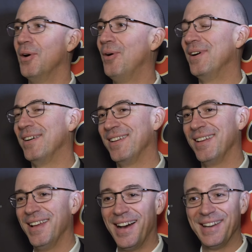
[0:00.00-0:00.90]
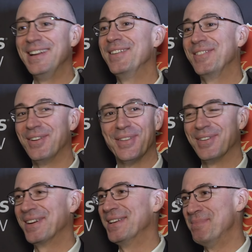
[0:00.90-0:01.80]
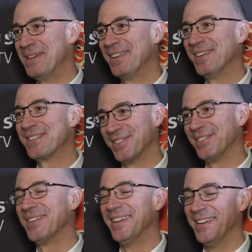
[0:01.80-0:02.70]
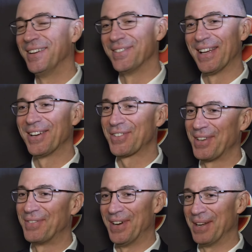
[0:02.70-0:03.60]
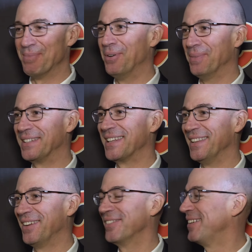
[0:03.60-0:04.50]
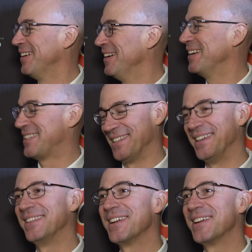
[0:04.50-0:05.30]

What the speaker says: No, I didn't even know they were going to be there. So it was actually a funny moment. And they were, it's neat.